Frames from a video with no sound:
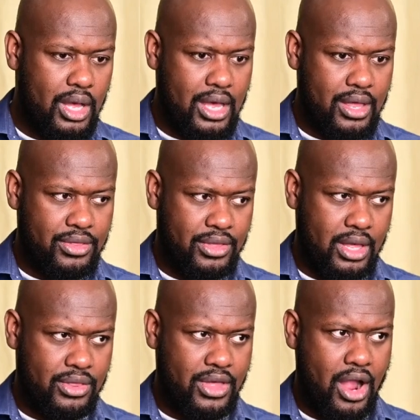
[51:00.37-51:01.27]
the,
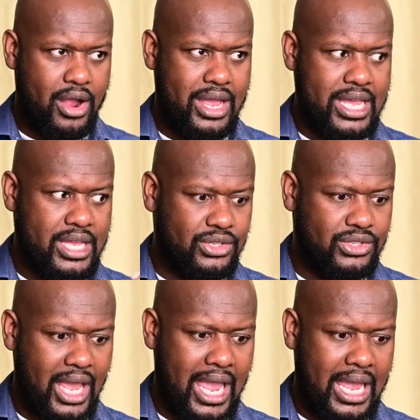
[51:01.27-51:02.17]
there
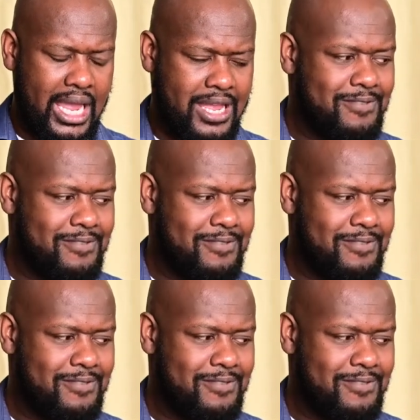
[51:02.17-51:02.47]
is a,